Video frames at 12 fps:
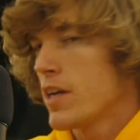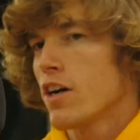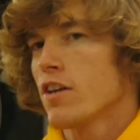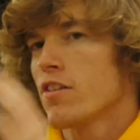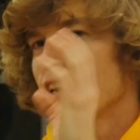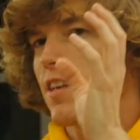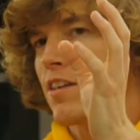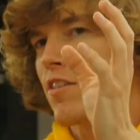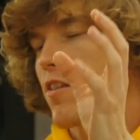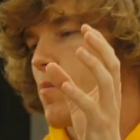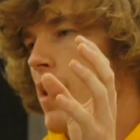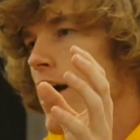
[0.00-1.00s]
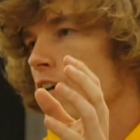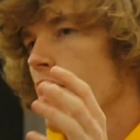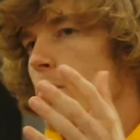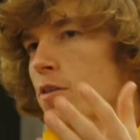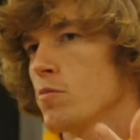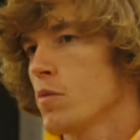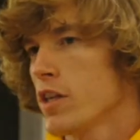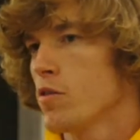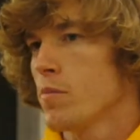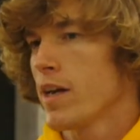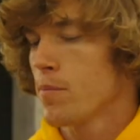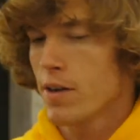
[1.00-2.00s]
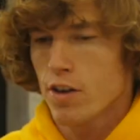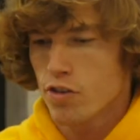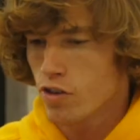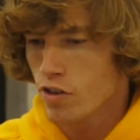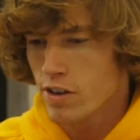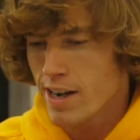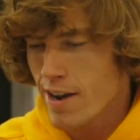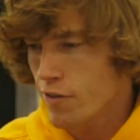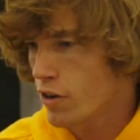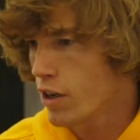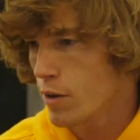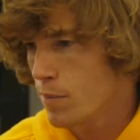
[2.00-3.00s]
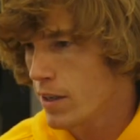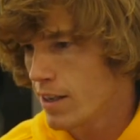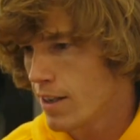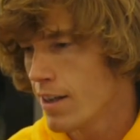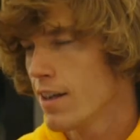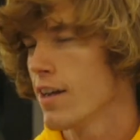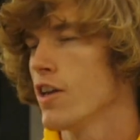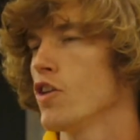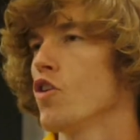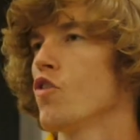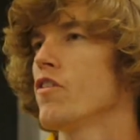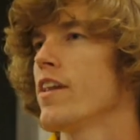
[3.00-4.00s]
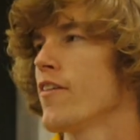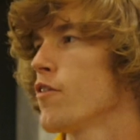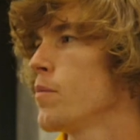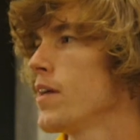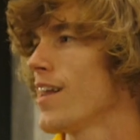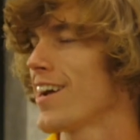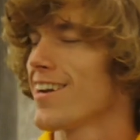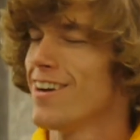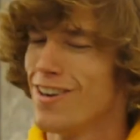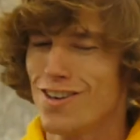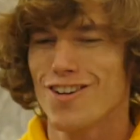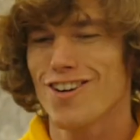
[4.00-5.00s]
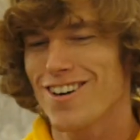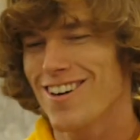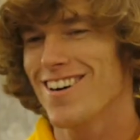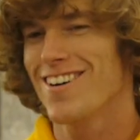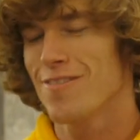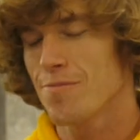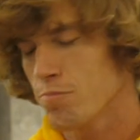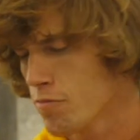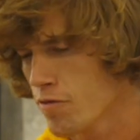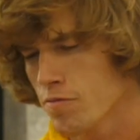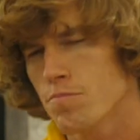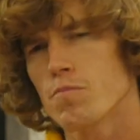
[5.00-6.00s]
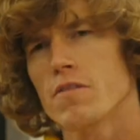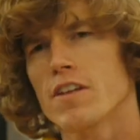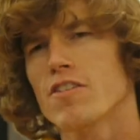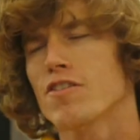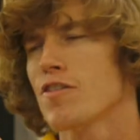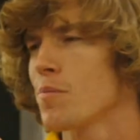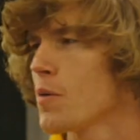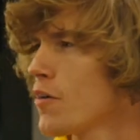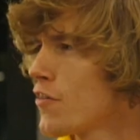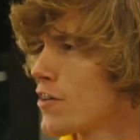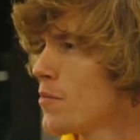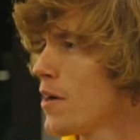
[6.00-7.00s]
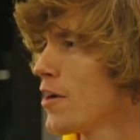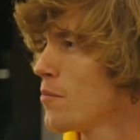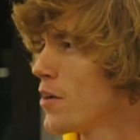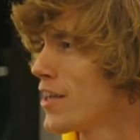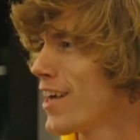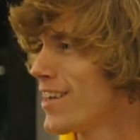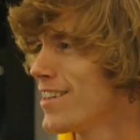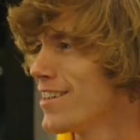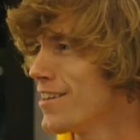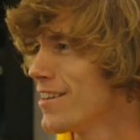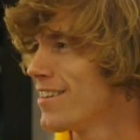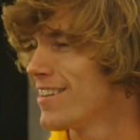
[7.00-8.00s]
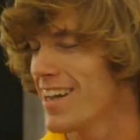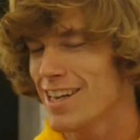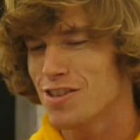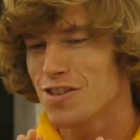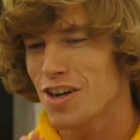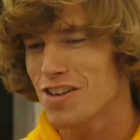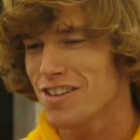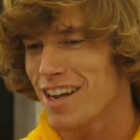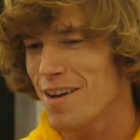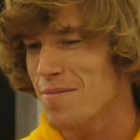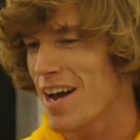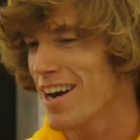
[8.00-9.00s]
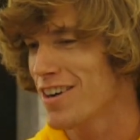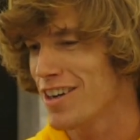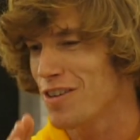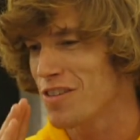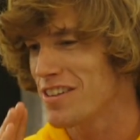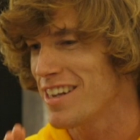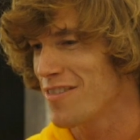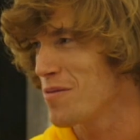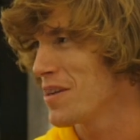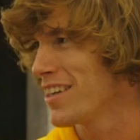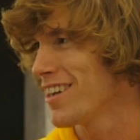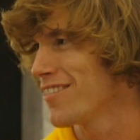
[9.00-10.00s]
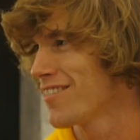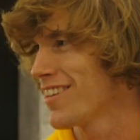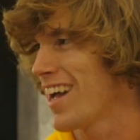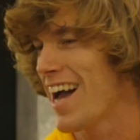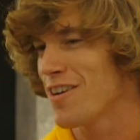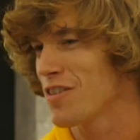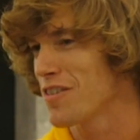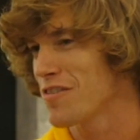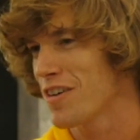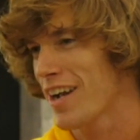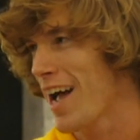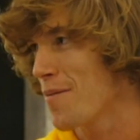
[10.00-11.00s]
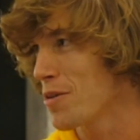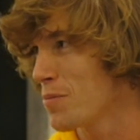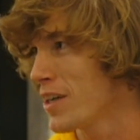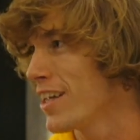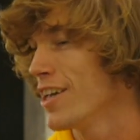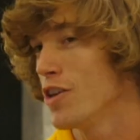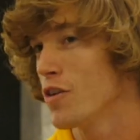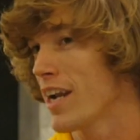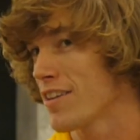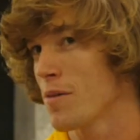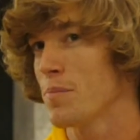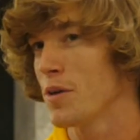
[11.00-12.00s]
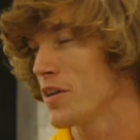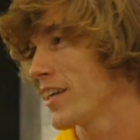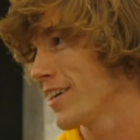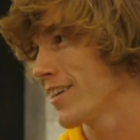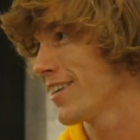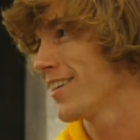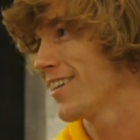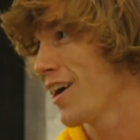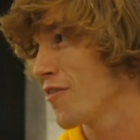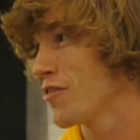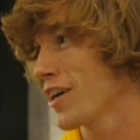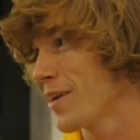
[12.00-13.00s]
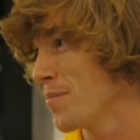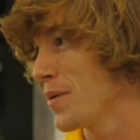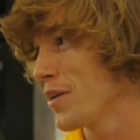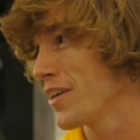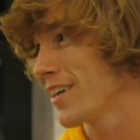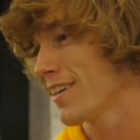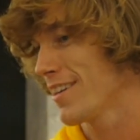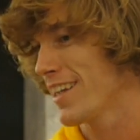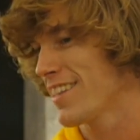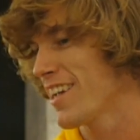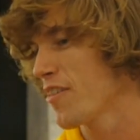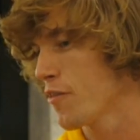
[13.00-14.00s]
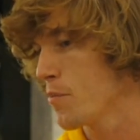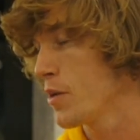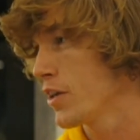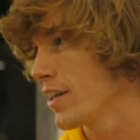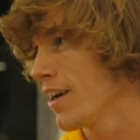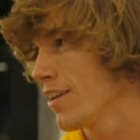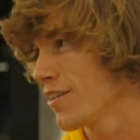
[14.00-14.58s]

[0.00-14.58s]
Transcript: because it doesn't matter how much money you make, because you'll never be like, oh, this is the perfect amount of money I need. It does not matter. It'll never be enough. I don't give a fuck how much money. You can ask a billionaire, a fucking billionaire. Like, think of $1 million.